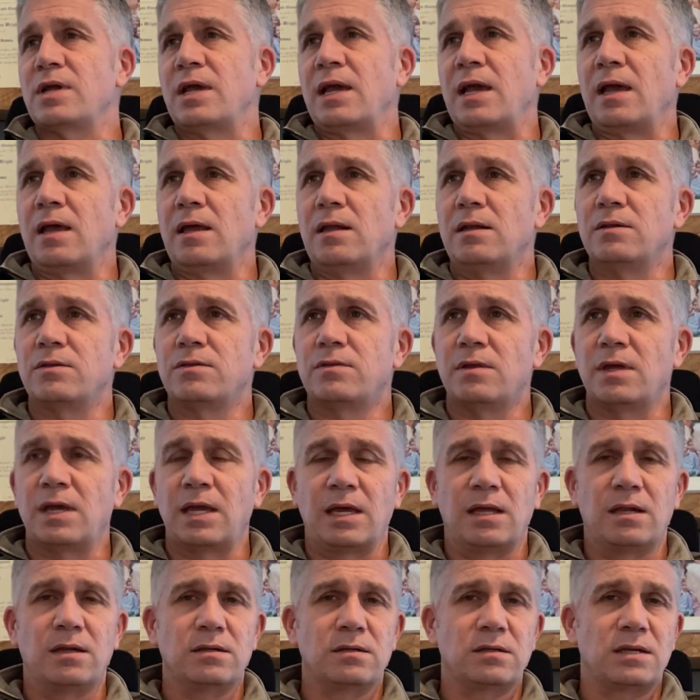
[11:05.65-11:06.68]

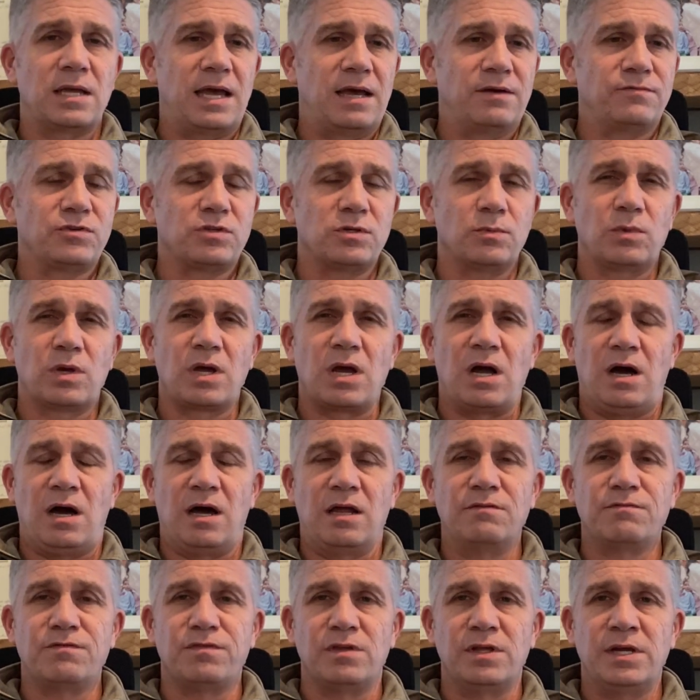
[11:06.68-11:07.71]
and have some
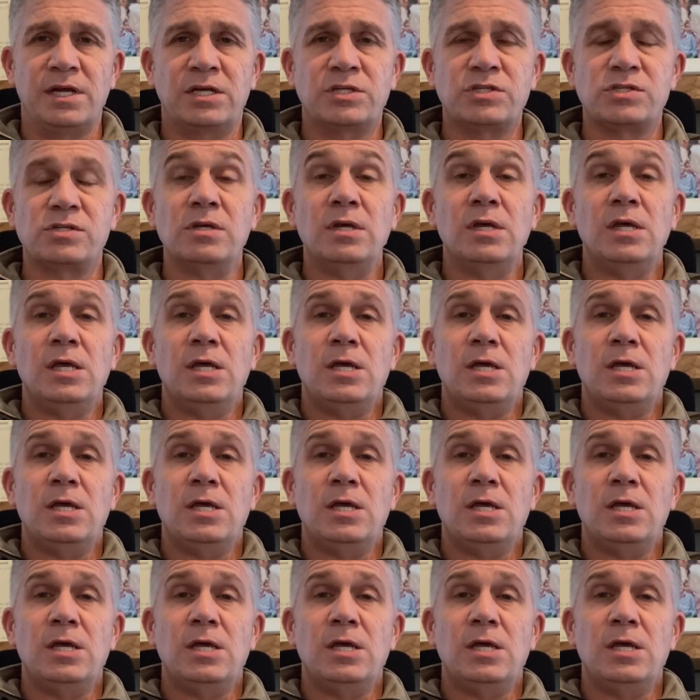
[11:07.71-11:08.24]
conflicts,